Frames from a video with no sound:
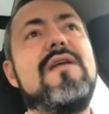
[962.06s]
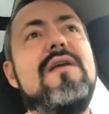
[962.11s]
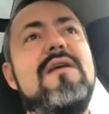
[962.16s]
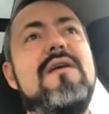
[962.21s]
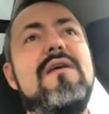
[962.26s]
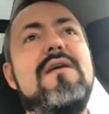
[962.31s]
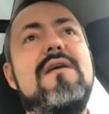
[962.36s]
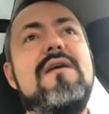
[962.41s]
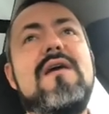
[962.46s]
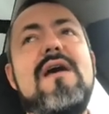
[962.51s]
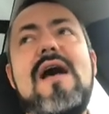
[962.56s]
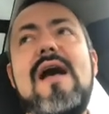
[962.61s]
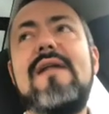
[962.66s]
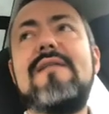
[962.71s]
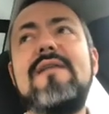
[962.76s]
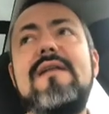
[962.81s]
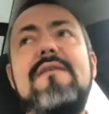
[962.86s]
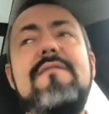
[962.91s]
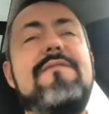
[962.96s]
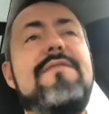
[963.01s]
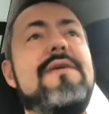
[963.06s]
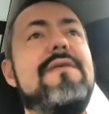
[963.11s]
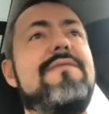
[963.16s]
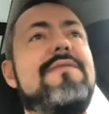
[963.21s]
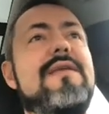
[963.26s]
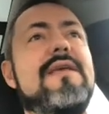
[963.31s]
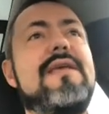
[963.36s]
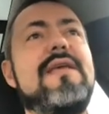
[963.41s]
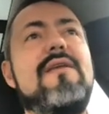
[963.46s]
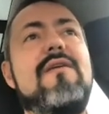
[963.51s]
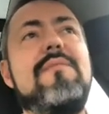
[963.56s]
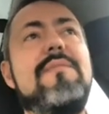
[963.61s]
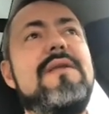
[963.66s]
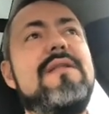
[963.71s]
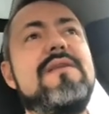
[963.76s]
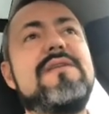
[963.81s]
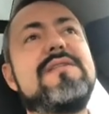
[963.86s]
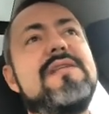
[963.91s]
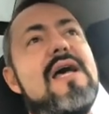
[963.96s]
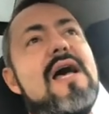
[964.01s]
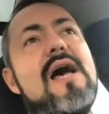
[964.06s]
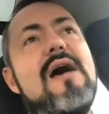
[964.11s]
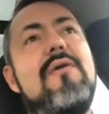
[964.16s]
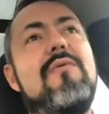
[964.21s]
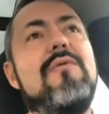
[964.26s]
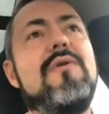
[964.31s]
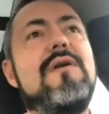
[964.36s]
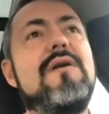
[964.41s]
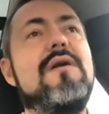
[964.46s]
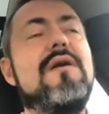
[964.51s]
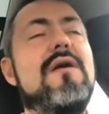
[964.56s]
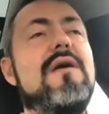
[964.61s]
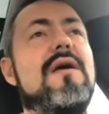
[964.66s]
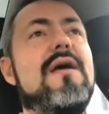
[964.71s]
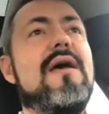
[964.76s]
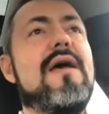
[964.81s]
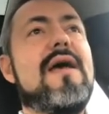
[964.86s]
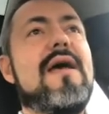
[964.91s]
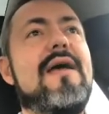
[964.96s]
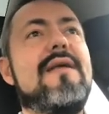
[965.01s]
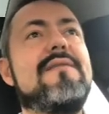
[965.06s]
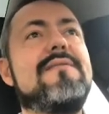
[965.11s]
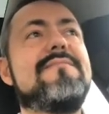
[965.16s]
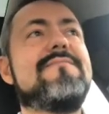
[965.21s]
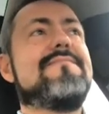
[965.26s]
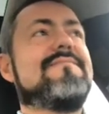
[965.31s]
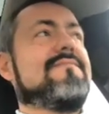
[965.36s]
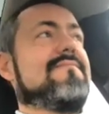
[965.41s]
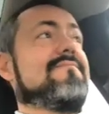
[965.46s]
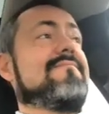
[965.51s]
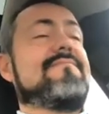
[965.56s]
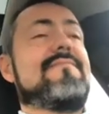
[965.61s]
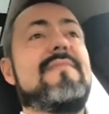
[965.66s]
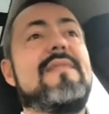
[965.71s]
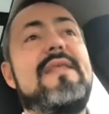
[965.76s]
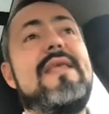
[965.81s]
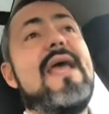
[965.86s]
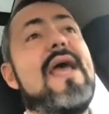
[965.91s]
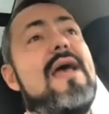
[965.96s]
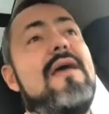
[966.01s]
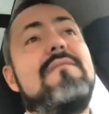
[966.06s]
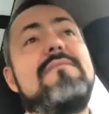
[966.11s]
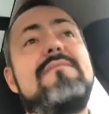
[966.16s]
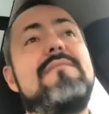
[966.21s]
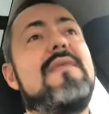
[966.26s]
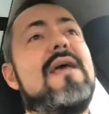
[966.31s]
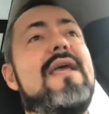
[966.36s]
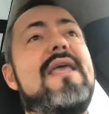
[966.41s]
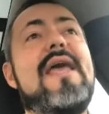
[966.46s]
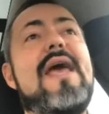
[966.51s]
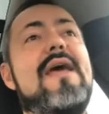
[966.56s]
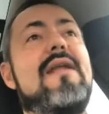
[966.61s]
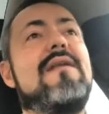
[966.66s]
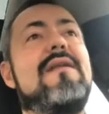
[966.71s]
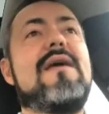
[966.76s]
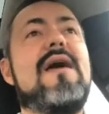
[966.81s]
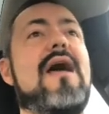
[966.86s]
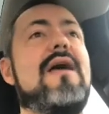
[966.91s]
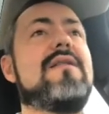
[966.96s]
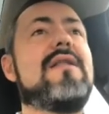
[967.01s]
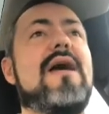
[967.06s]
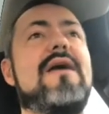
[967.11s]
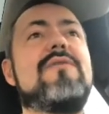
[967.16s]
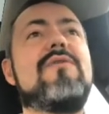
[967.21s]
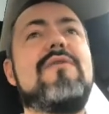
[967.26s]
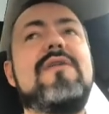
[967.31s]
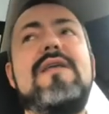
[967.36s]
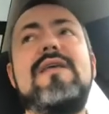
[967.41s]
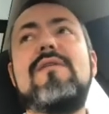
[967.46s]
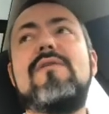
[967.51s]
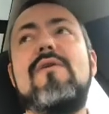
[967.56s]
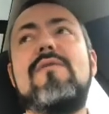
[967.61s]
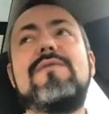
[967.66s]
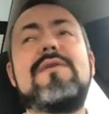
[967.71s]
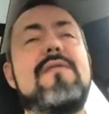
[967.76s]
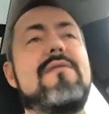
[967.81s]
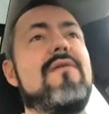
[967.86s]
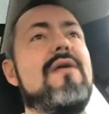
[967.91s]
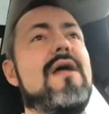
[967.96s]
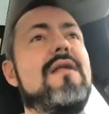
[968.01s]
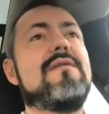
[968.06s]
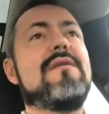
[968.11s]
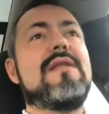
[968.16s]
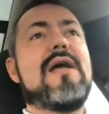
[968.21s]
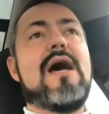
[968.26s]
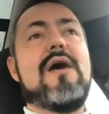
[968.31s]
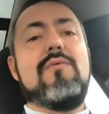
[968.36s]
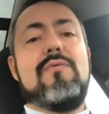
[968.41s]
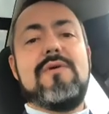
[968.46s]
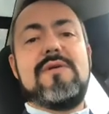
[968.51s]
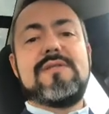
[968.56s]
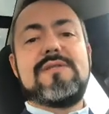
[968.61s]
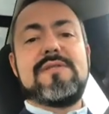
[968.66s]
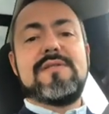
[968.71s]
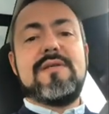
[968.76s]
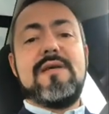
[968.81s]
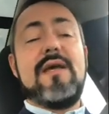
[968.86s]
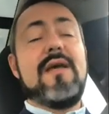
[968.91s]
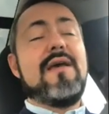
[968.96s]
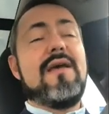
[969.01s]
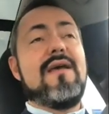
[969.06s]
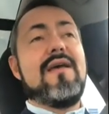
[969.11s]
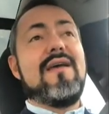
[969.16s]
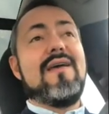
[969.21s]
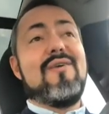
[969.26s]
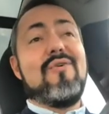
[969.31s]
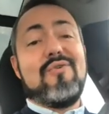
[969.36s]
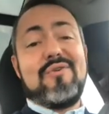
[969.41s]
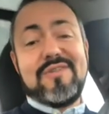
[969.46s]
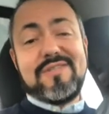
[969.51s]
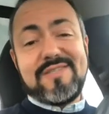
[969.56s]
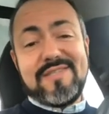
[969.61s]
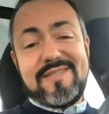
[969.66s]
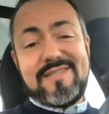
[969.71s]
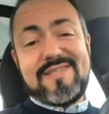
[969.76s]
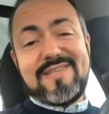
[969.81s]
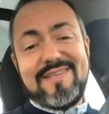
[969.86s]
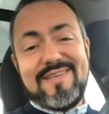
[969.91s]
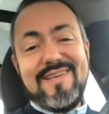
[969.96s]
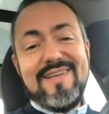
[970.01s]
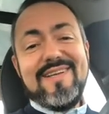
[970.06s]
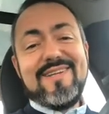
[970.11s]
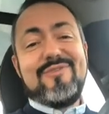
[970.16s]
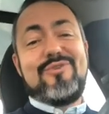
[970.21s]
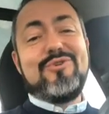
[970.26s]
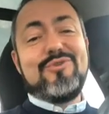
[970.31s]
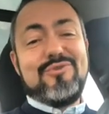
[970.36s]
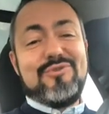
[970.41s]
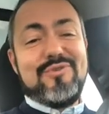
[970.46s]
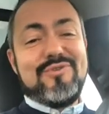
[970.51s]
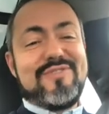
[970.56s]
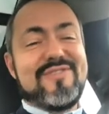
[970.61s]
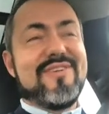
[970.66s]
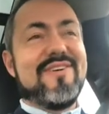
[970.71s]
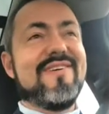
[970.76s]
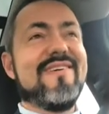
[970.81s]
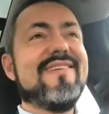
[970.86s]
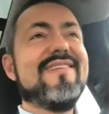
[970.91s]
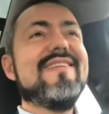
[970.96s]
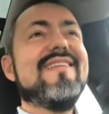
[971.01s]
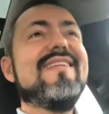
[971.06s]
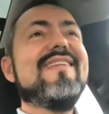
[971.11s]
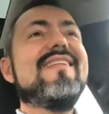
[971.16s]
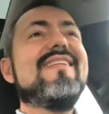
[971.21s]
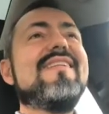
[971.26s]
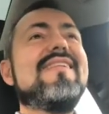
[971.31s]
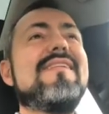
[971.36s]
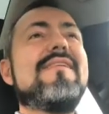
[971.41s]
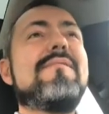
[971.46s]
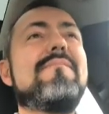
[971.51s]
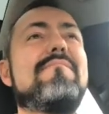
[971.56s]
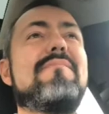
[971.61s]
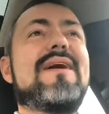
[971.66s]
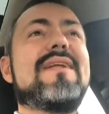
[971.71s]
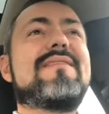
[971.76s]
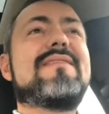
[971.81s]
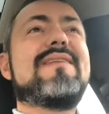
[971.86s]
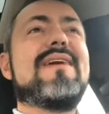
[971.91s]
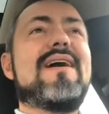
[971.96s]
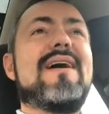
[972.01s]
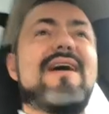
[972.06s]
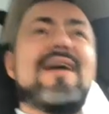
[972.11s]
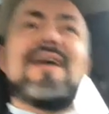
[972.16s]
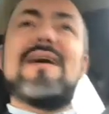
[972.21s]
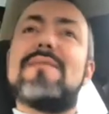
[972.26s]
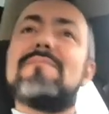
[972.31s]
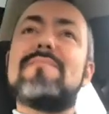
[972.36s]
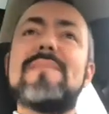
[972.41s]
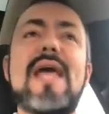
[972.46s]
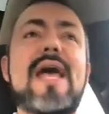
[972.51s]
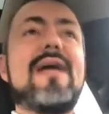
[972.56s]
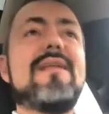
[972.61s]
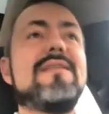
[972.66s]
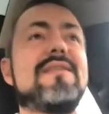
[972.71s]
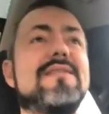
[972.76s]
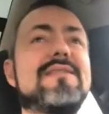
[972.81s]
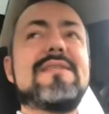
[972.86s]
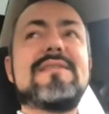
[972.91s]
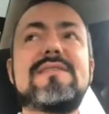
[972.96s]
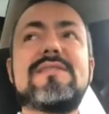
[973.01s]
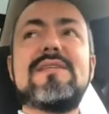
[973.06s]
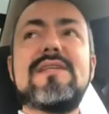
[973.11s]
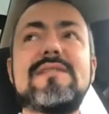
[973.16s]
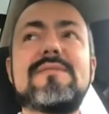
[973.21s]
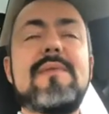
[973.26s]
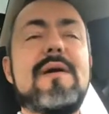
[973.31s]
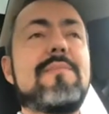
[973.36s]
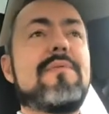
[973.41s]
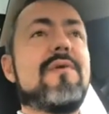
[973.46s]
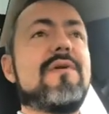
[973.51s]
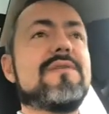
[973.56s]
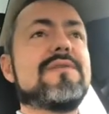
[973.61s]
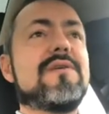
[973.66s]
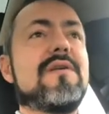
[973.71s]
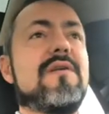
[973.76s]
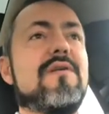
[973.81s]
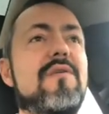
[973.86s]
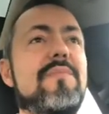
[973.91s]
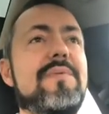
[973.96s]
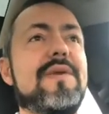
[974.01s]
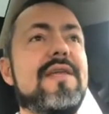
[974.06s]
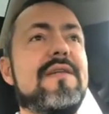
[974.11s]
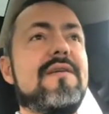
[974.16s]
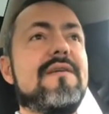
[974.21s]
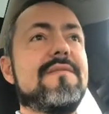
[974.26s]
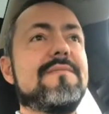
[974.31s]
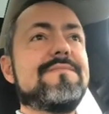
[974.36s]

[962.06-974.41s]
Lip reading: 150 kilometers an hour, and yeah, again, I don't need over 300 horses to do so. But yeah, this is just my personal opinion.